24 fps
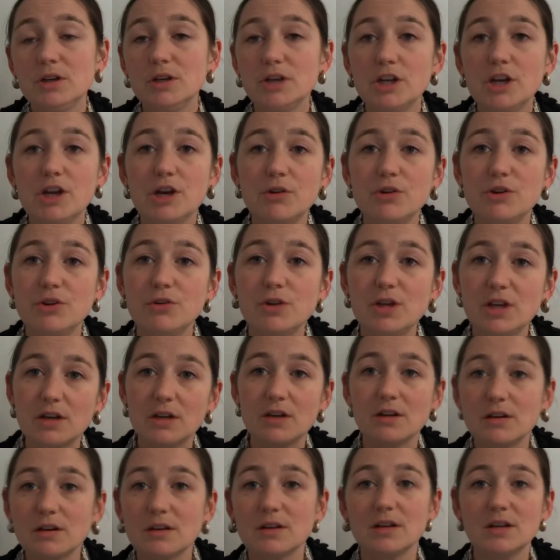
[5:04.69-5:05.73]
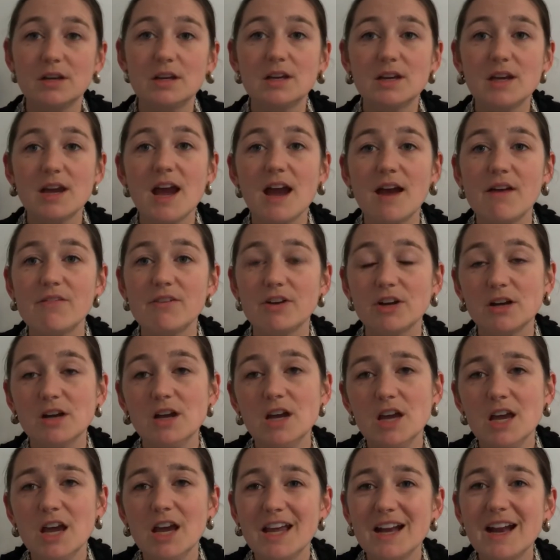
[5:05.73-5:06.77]
you can have
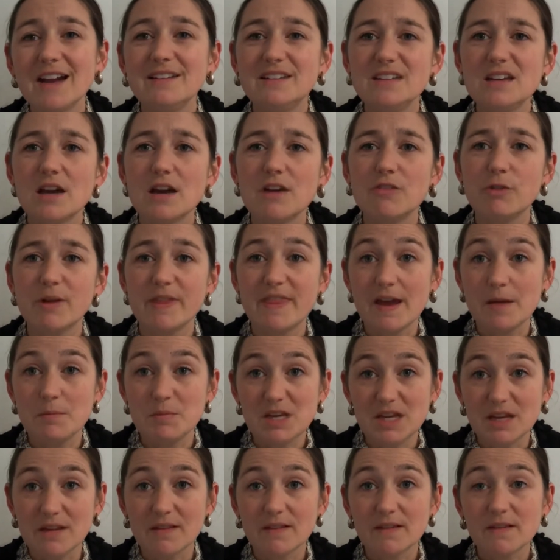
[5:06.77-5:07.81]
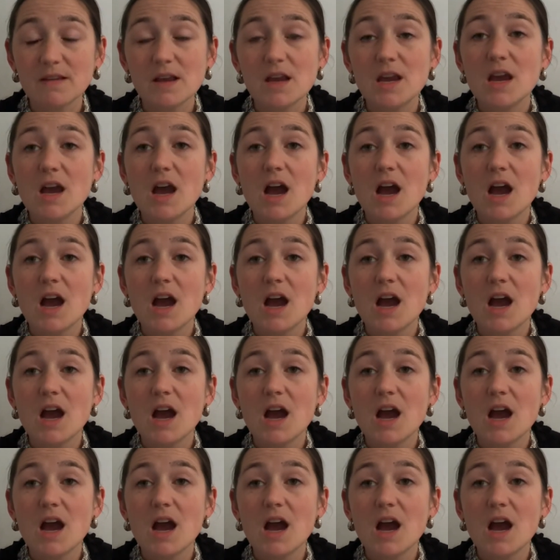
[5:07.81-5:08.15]
an idea of what that means.